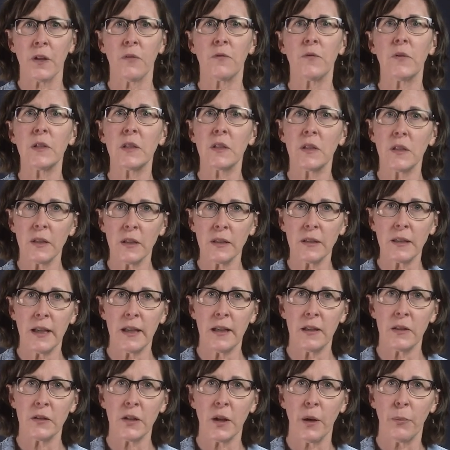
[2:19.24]

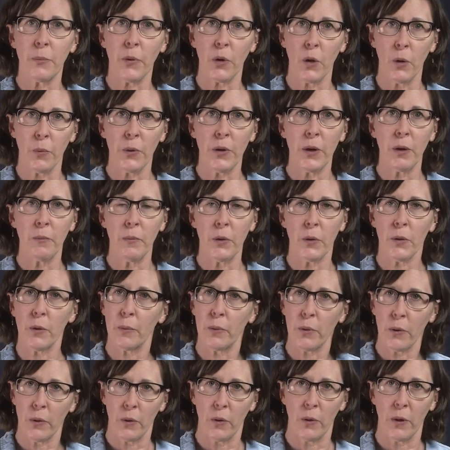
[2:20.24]
facilitates appropriate motor
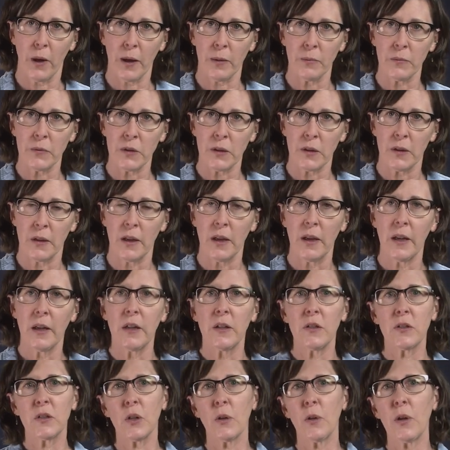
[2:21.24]
programs.
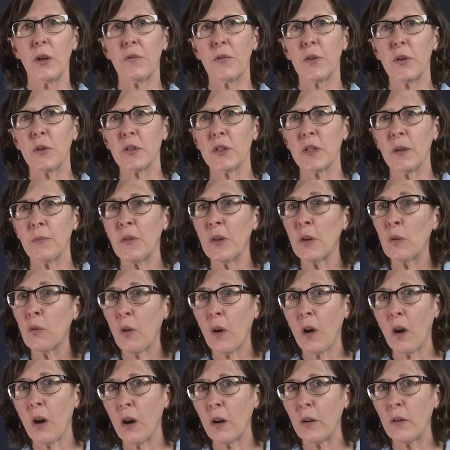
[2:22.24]
So if there's something
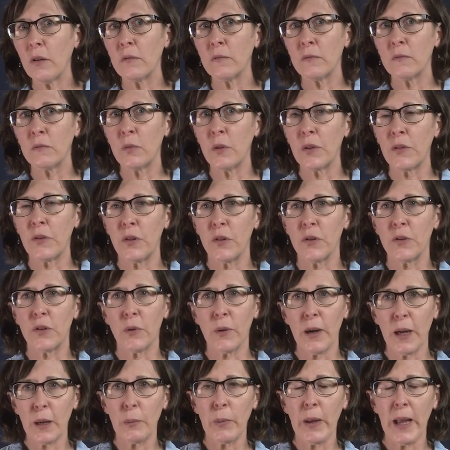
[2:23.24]
wrong with your
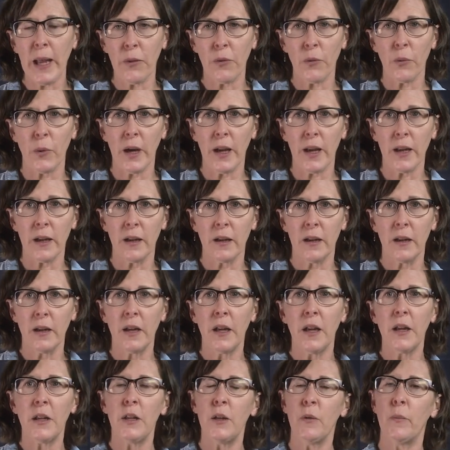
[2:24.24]
direct pathway,
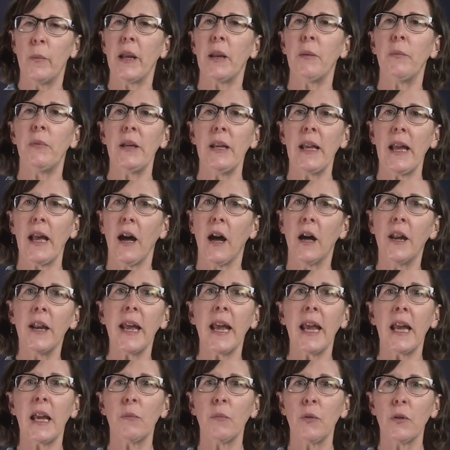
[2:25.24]
you may be
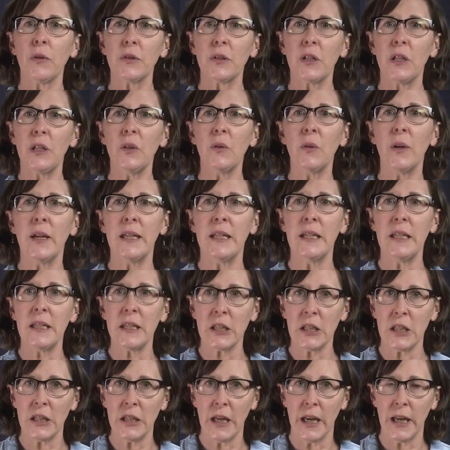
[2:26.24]
unable to
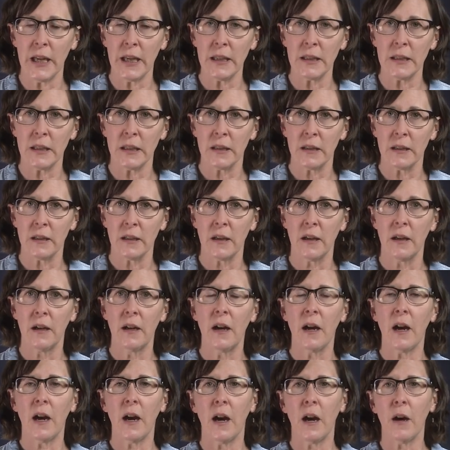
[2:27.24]
initiate
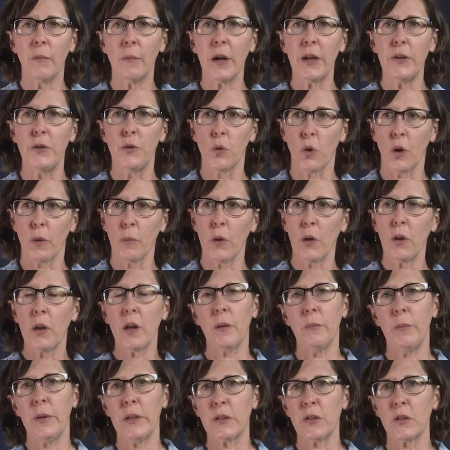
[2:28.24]
a normal
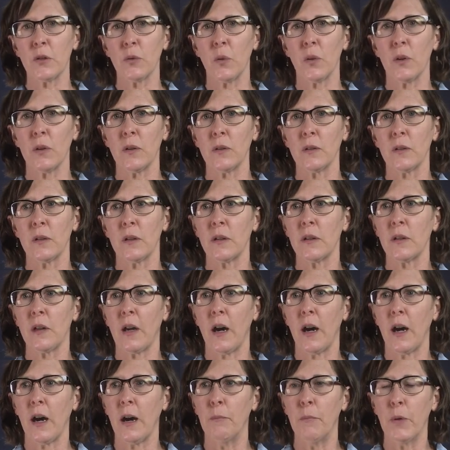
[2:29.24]
habitual
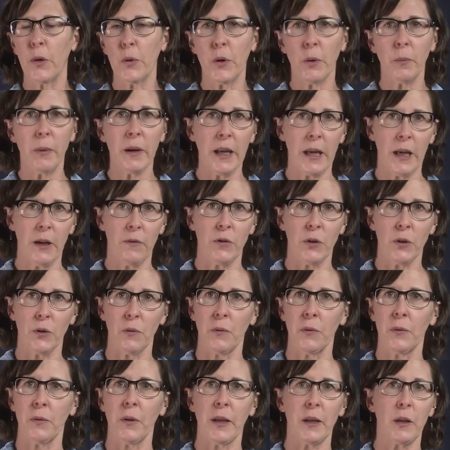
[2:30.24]
motor
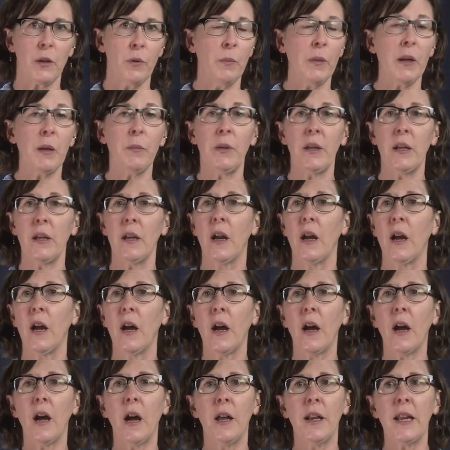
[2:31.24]
behavior, like you may be
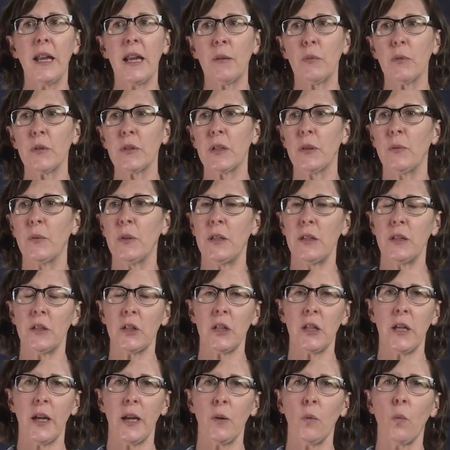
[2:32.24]
unable to
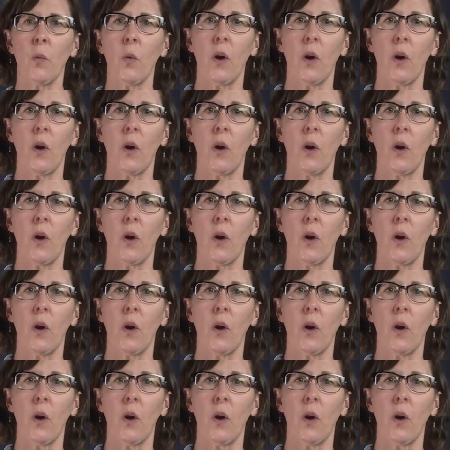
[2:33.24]
initiate